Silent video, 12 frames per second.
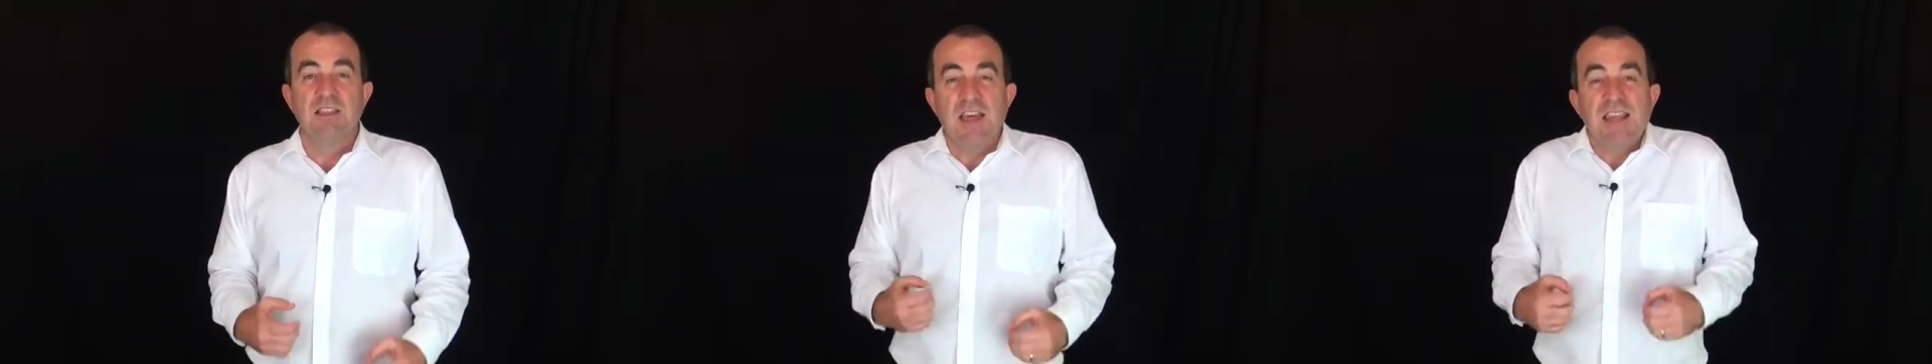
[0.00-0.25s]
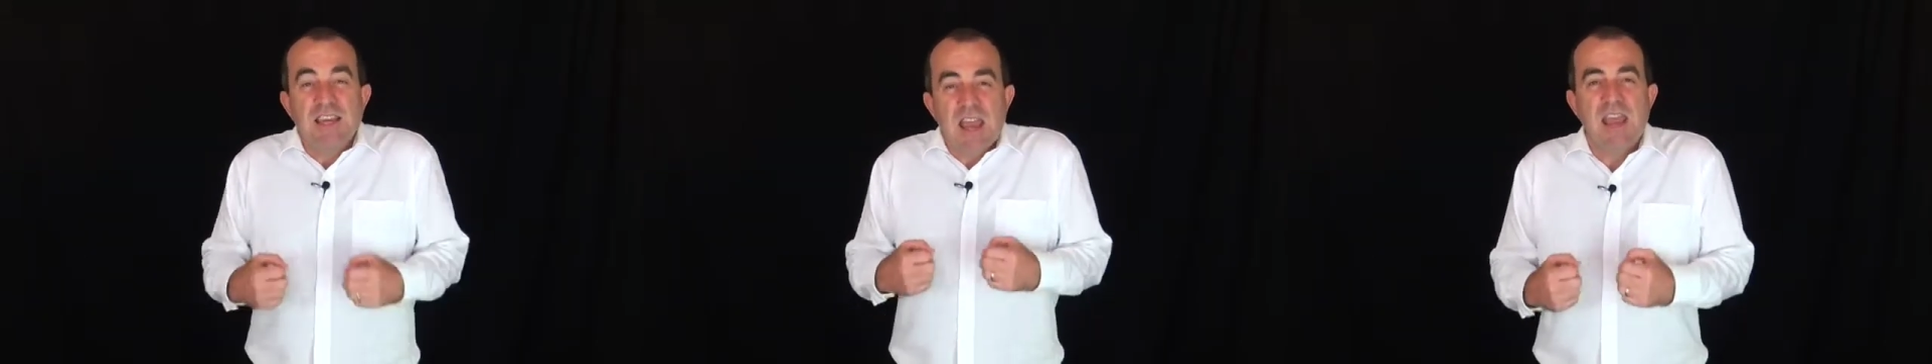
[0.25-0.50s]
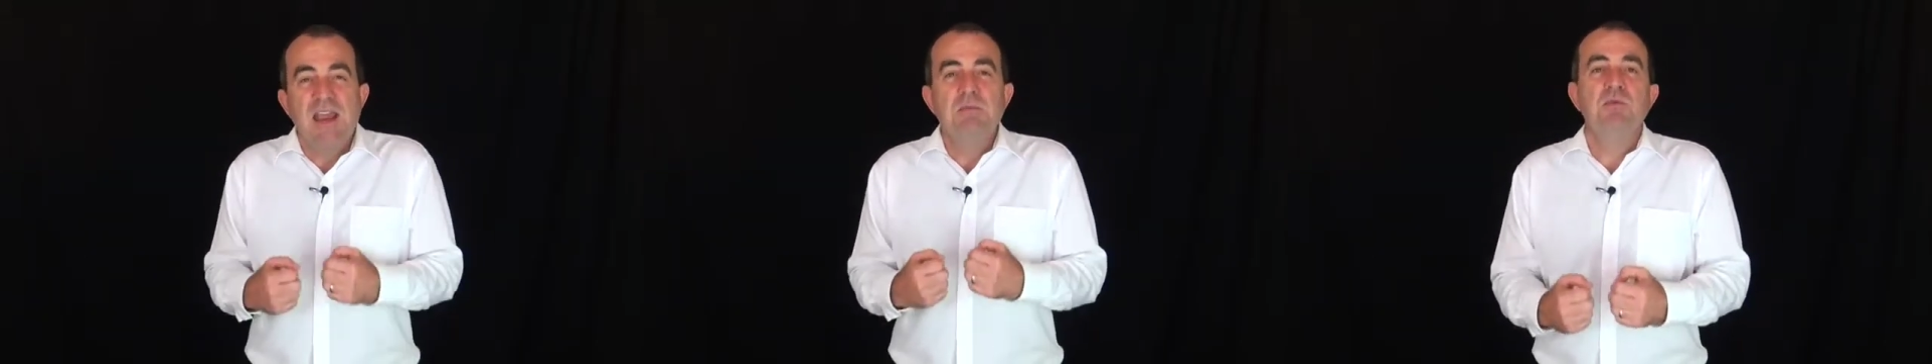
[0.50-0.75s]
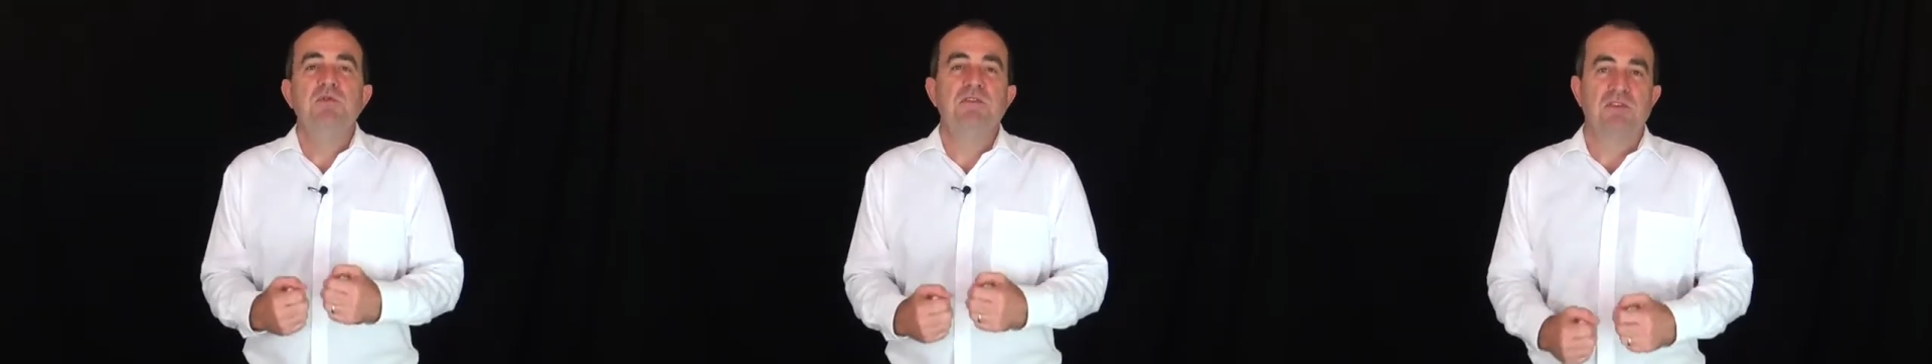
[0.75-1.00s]
They can
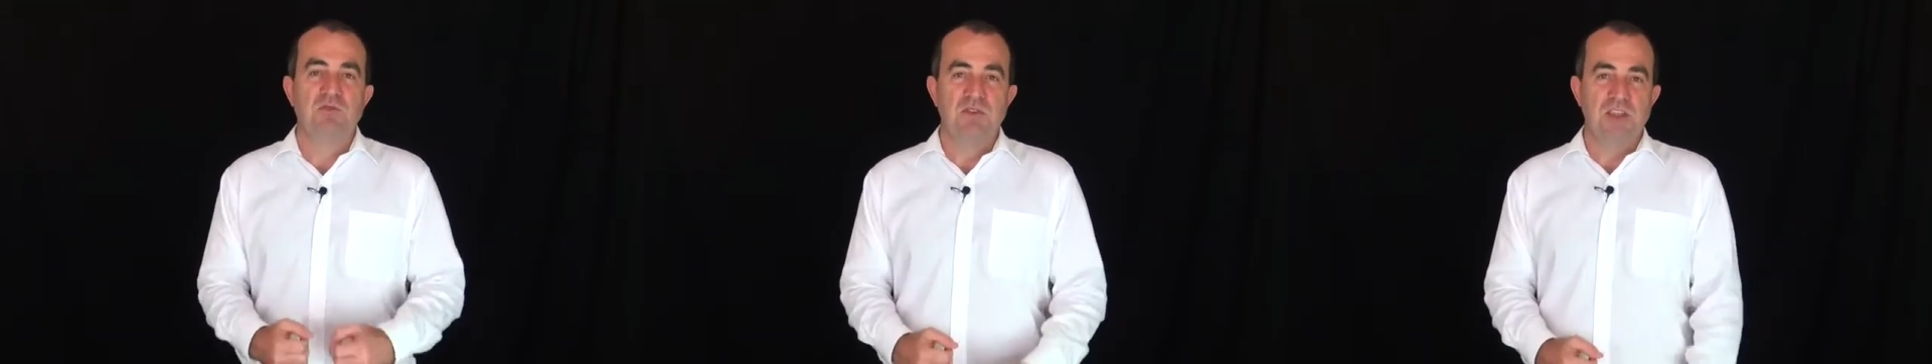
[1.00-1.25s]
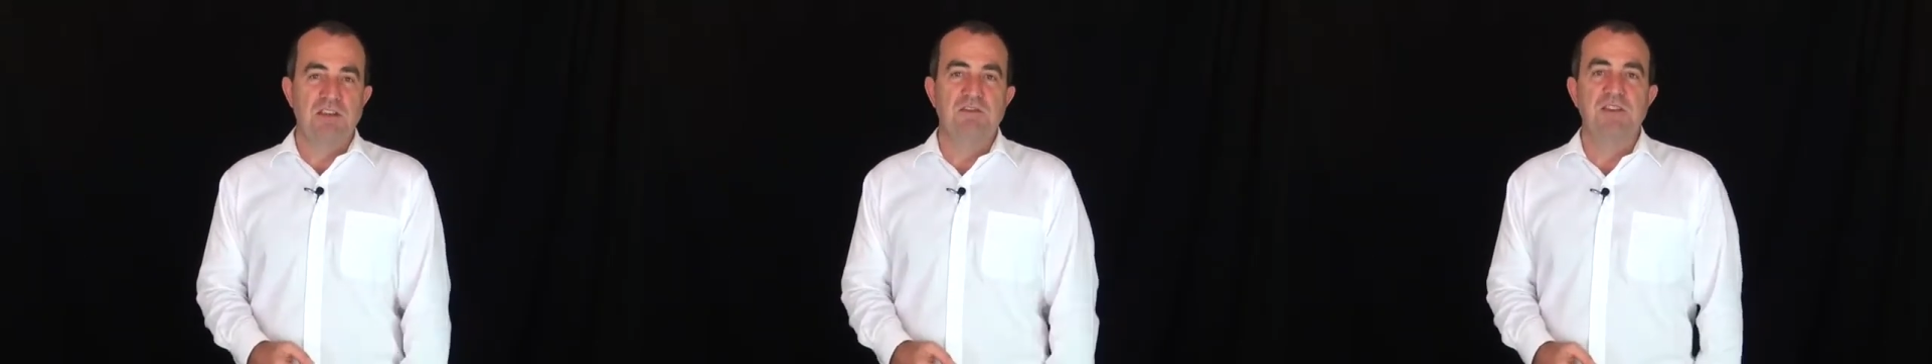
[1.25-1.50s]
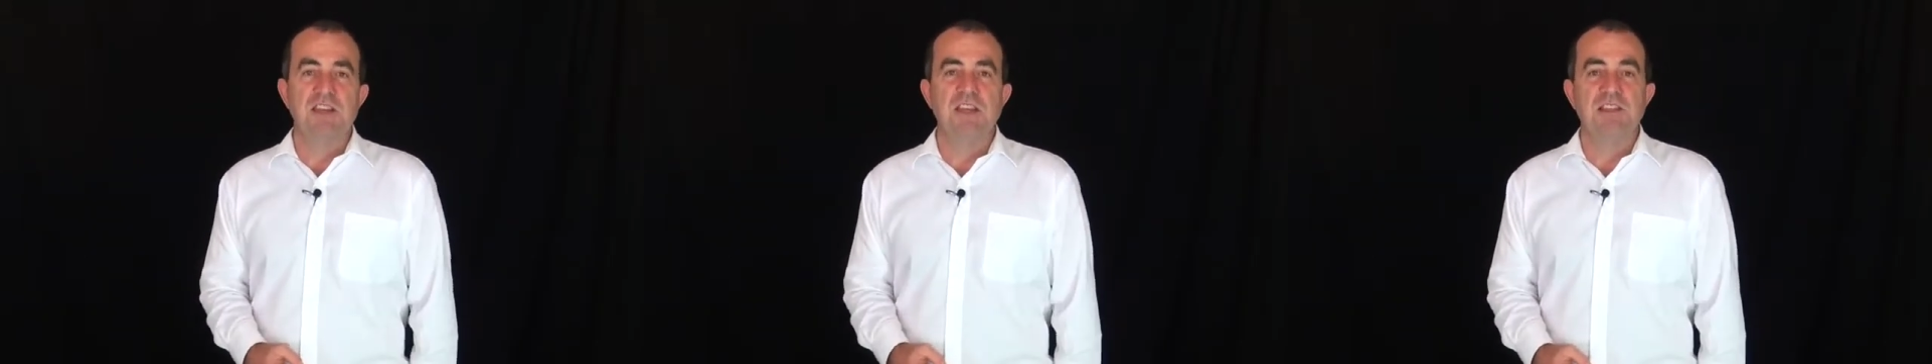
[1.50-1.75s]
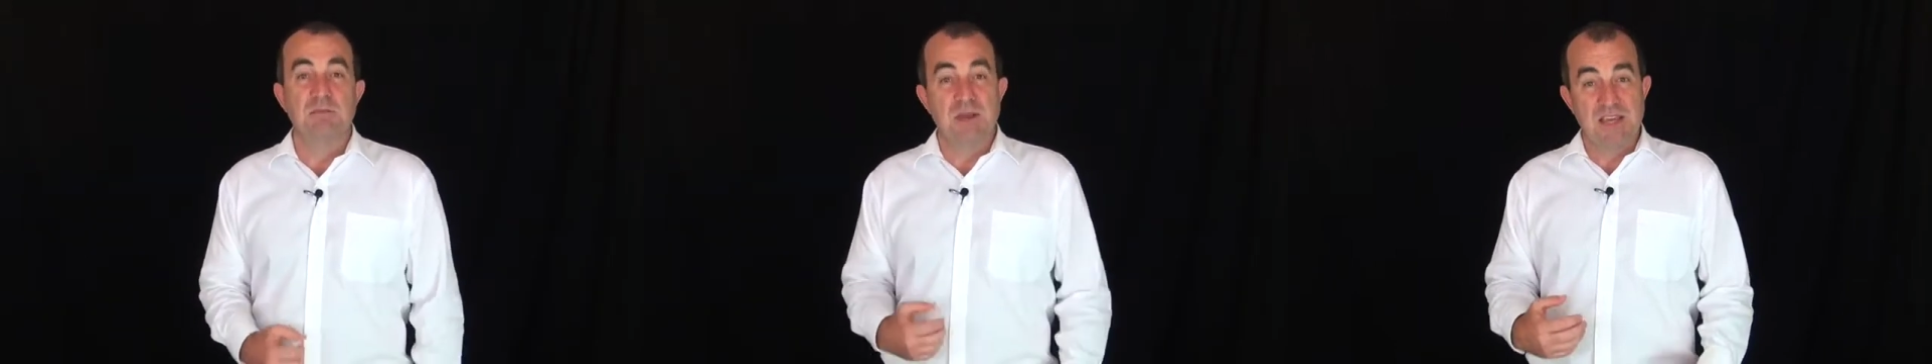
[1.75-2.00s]
move through their fears and